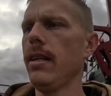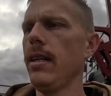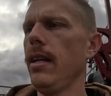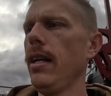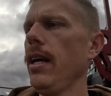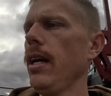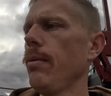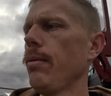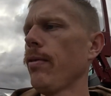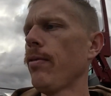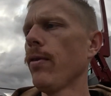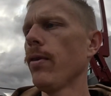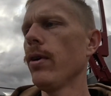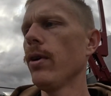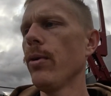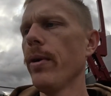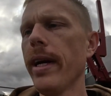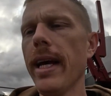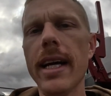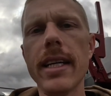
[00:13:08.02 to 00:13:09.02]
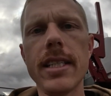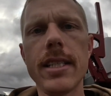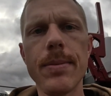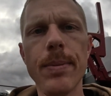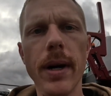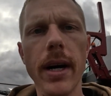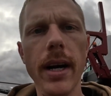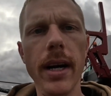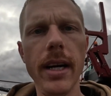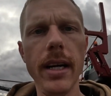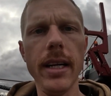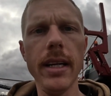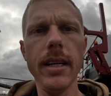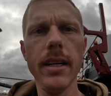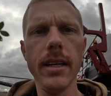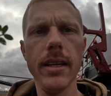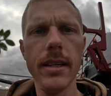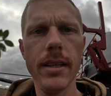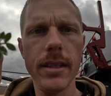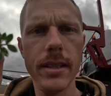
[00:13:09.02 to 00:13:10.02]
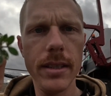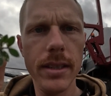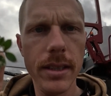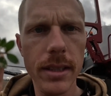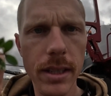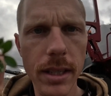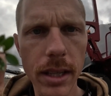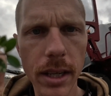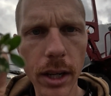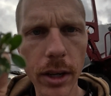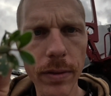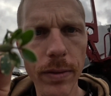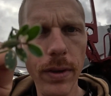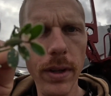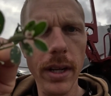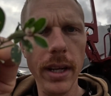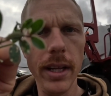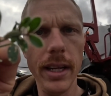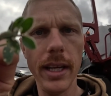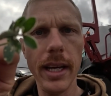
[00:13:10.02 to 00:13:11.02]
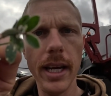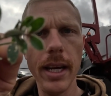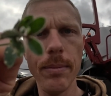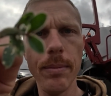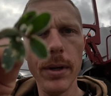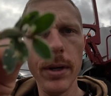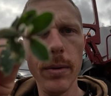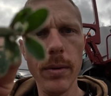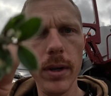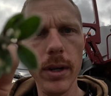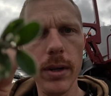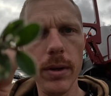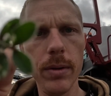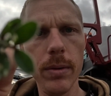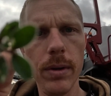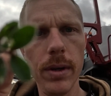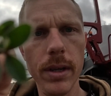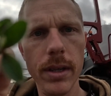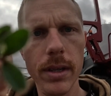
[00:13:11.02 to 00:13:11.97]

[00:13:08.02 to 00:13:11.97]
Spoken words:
Now, before we get spraying, hopefully the camera will